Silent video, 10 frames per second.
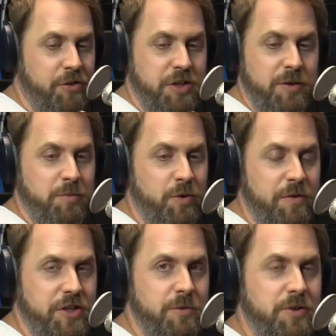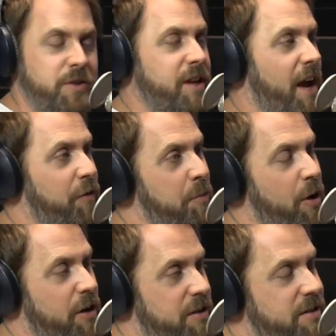she was moving, she was using every
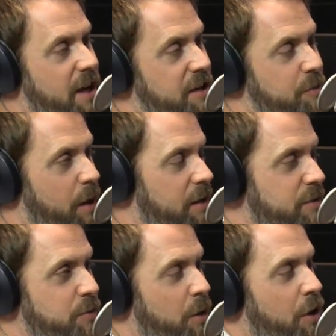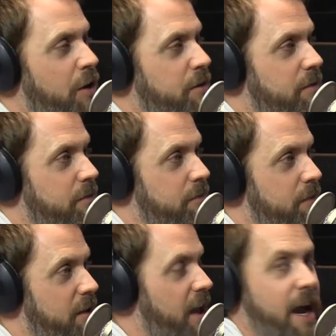part of the stage at Madison Square Garden and
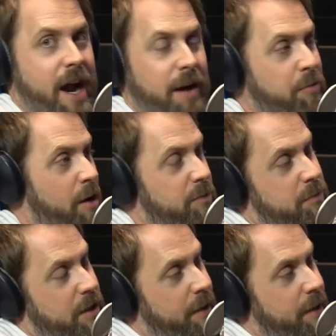that they had, probably. I,